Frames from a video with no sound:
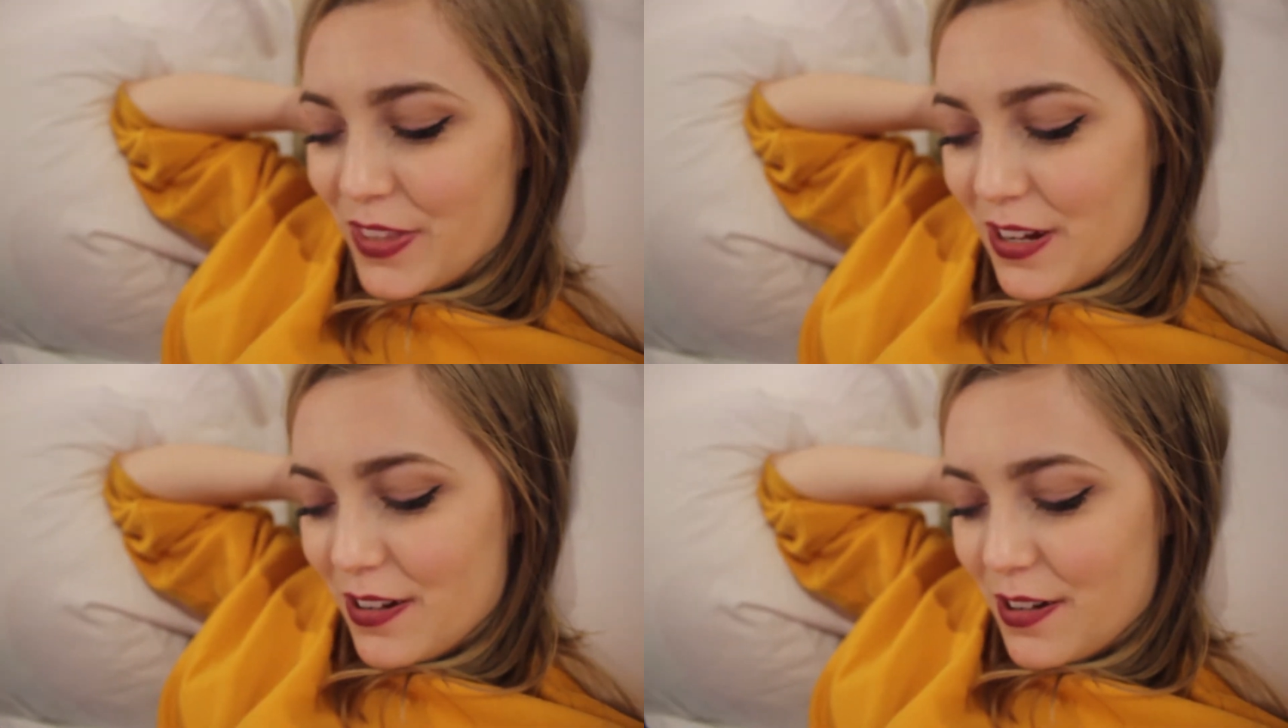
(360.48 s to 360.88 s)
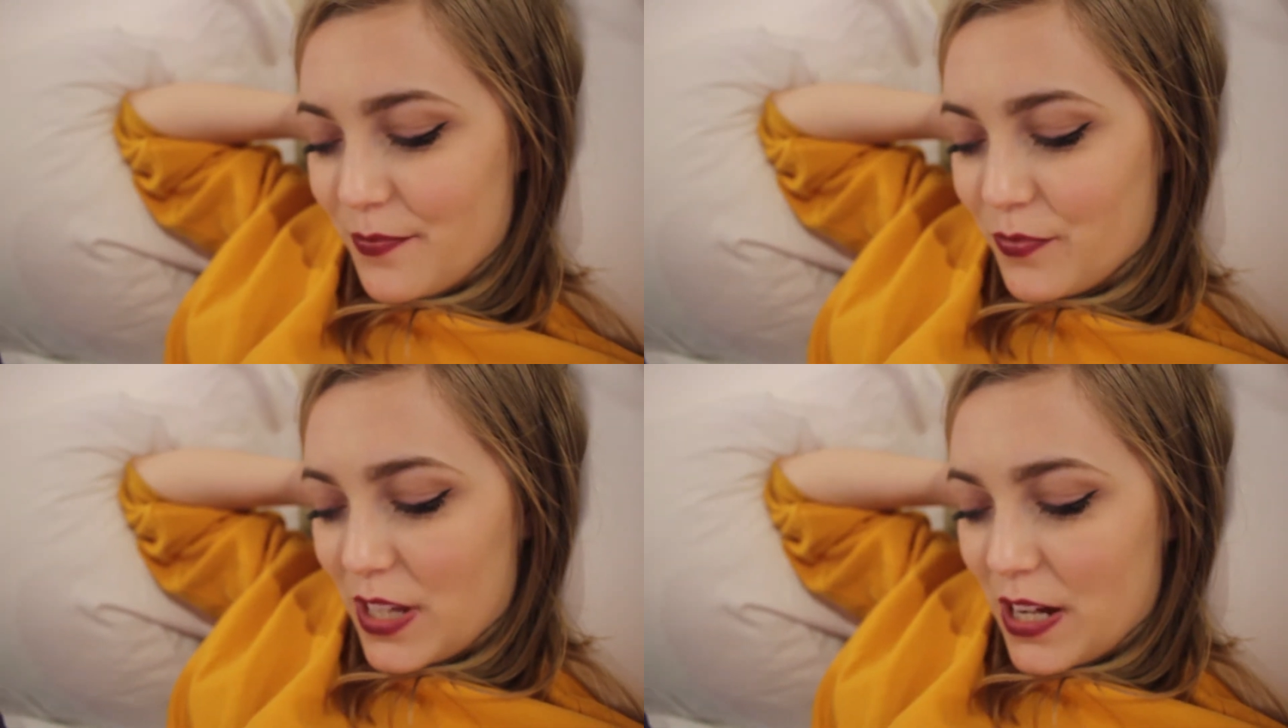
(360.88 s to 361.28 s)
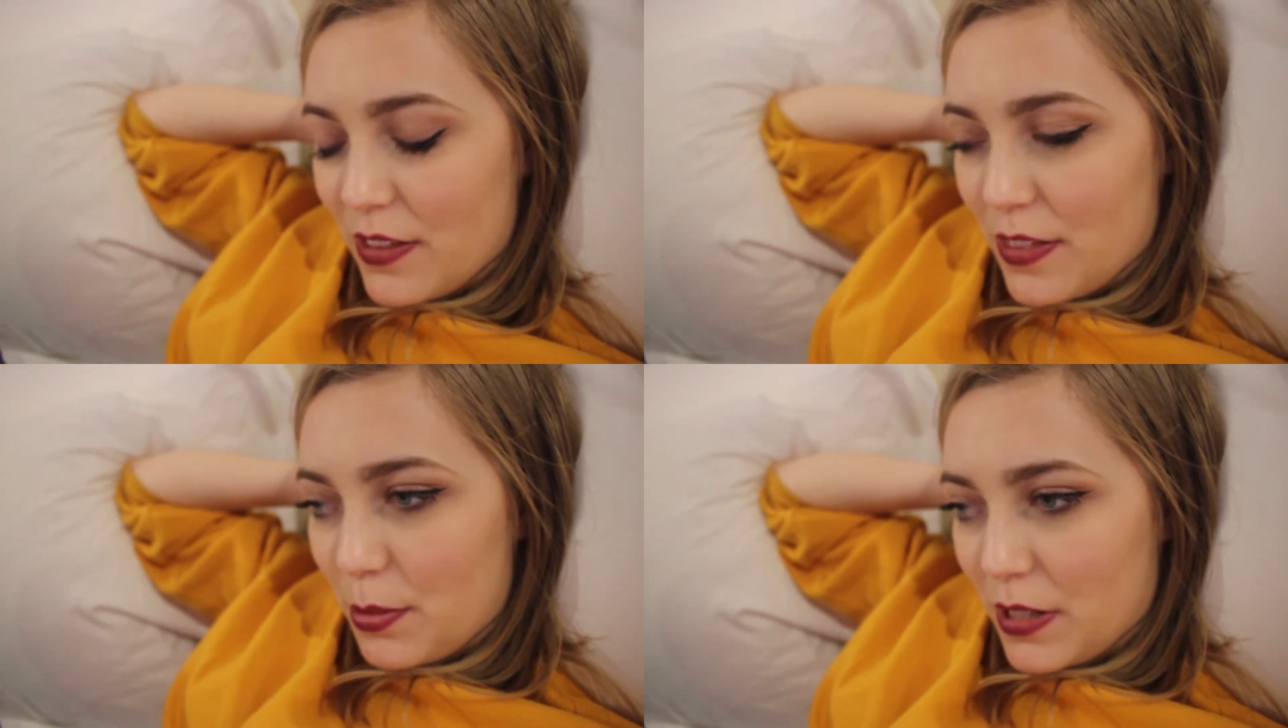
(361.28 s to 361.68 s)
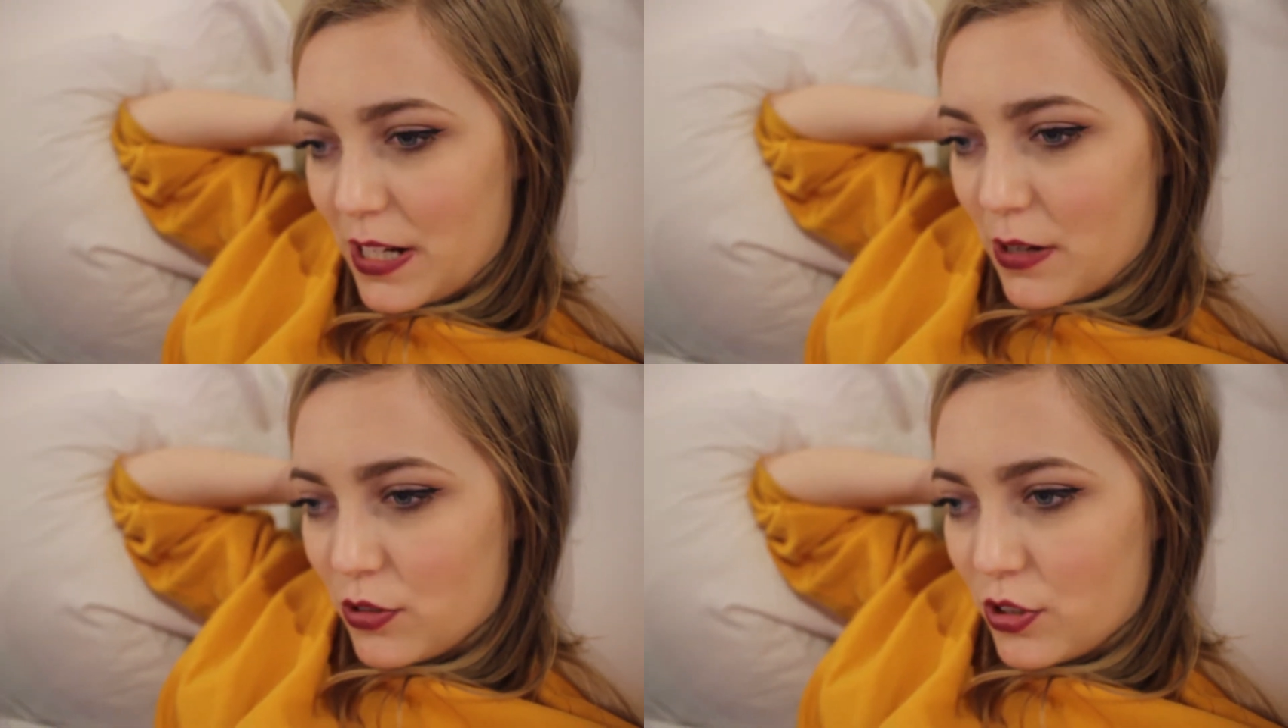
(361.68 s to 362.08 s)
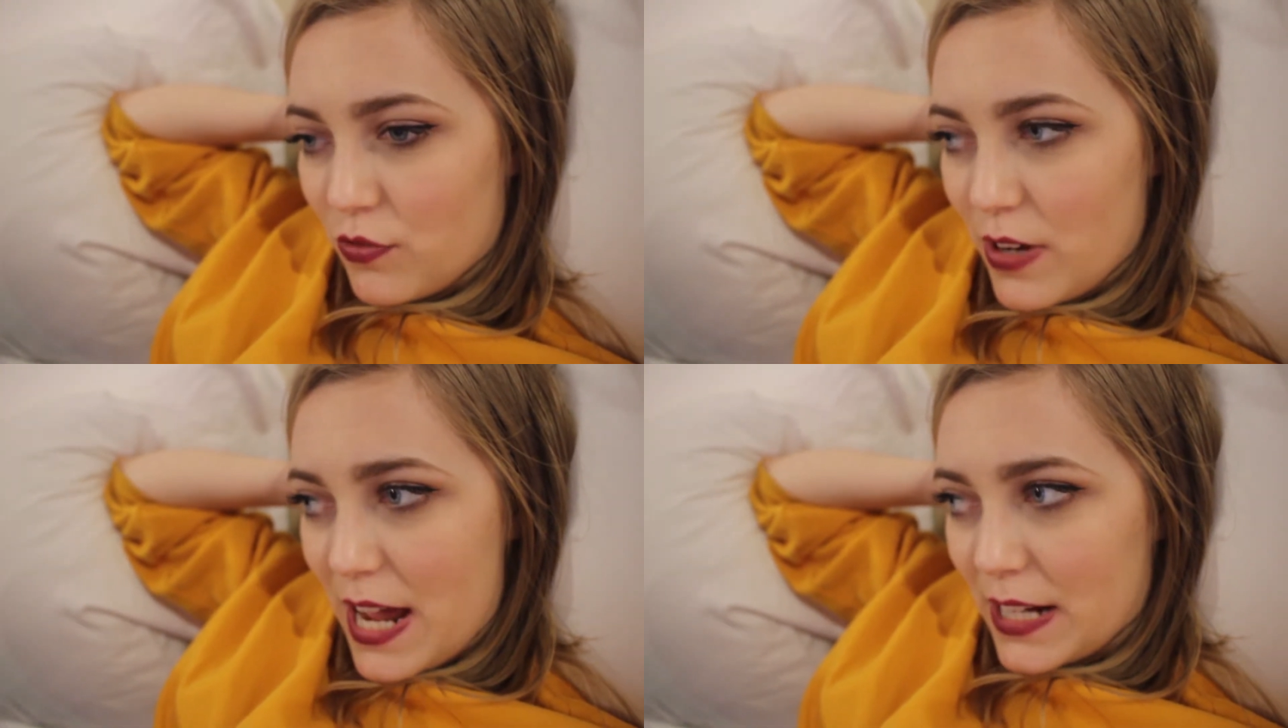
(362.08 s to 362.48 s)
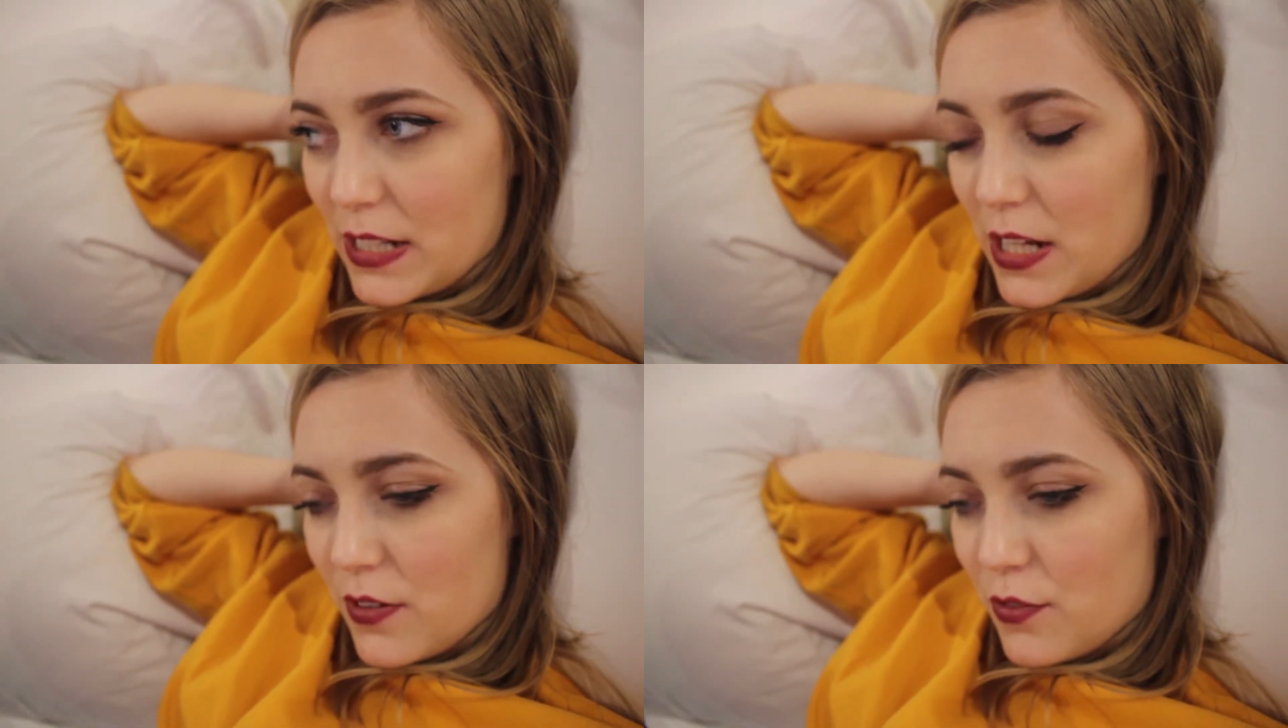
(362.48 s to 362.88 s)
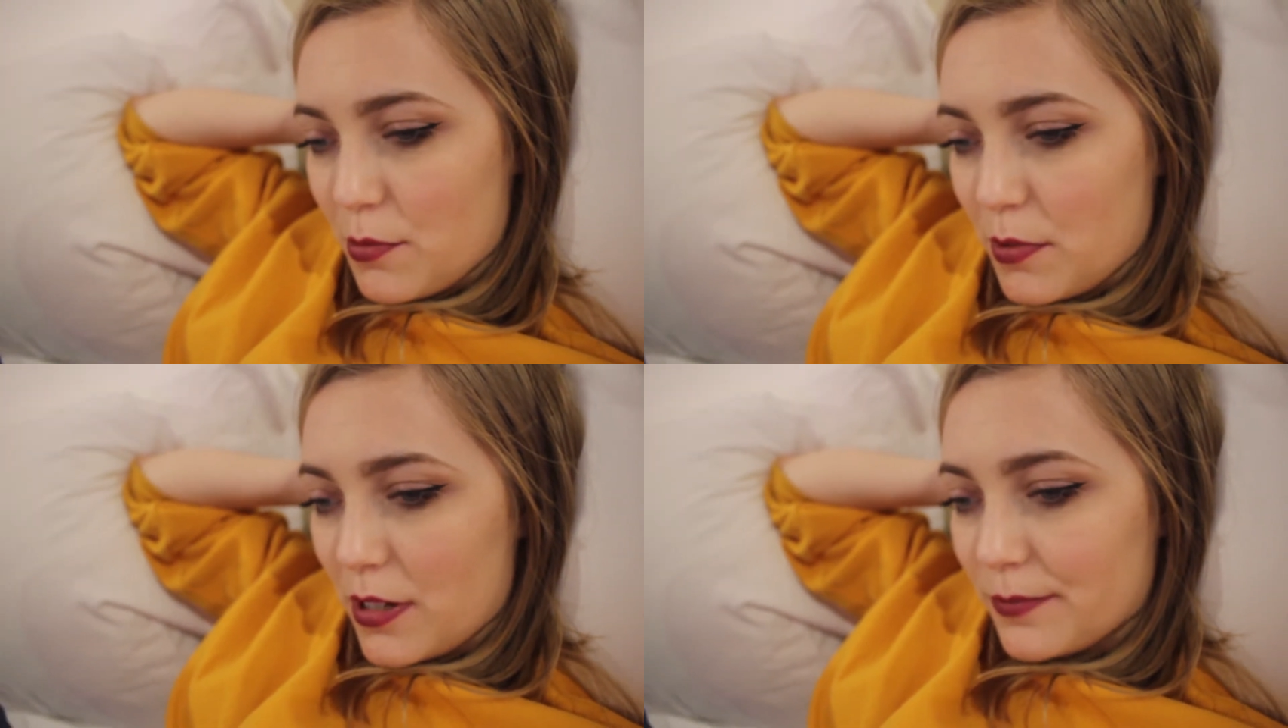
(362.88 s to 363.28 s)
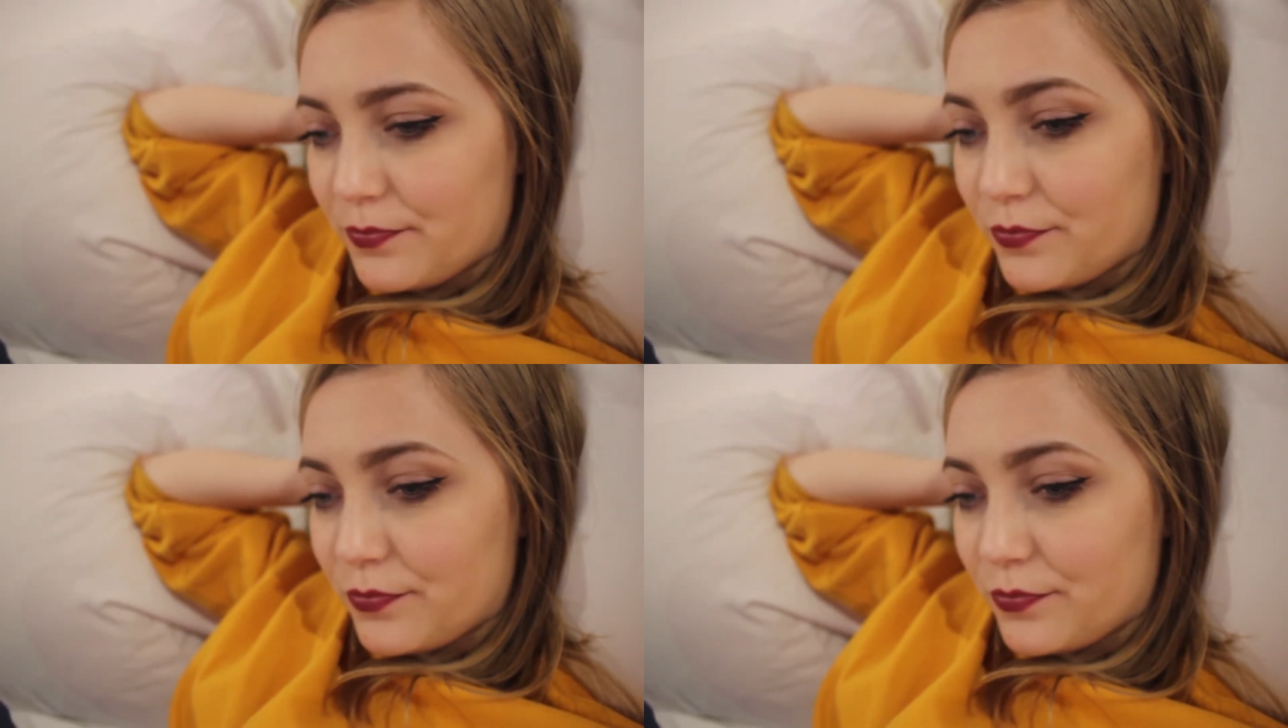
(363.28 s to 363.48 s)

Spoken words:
yeah, I think the plan now is just to relax here for a bit.